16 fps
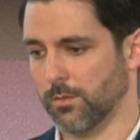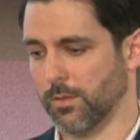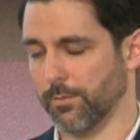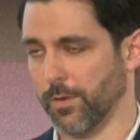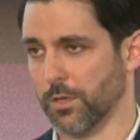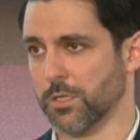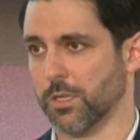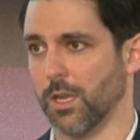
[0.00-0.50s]
The
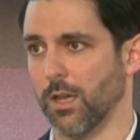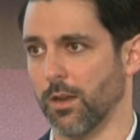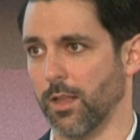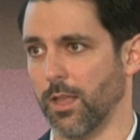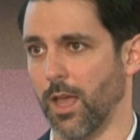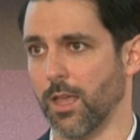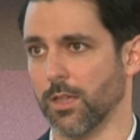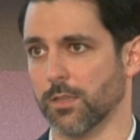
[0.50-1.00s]

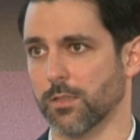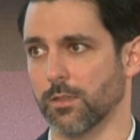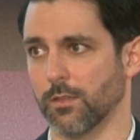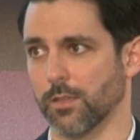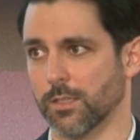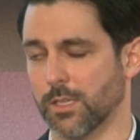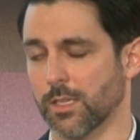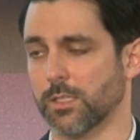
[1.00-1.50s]
functionality
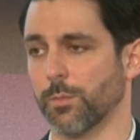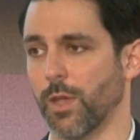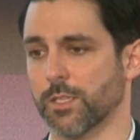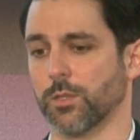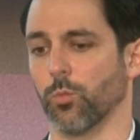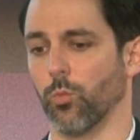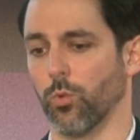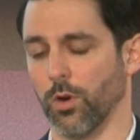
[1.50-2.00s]
the system
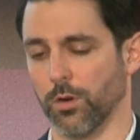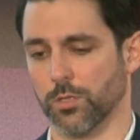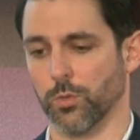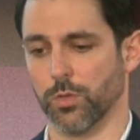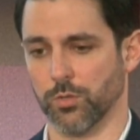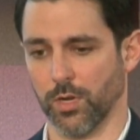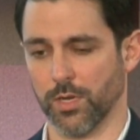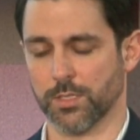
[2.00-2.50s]
has to work
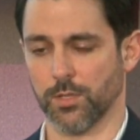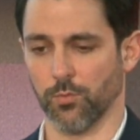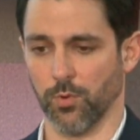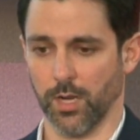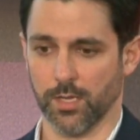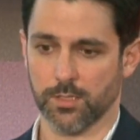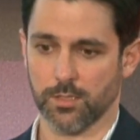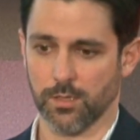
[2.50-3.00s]
to address the
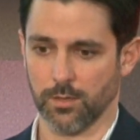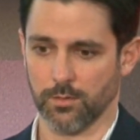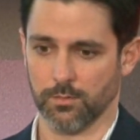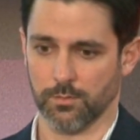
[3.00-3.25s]
risk.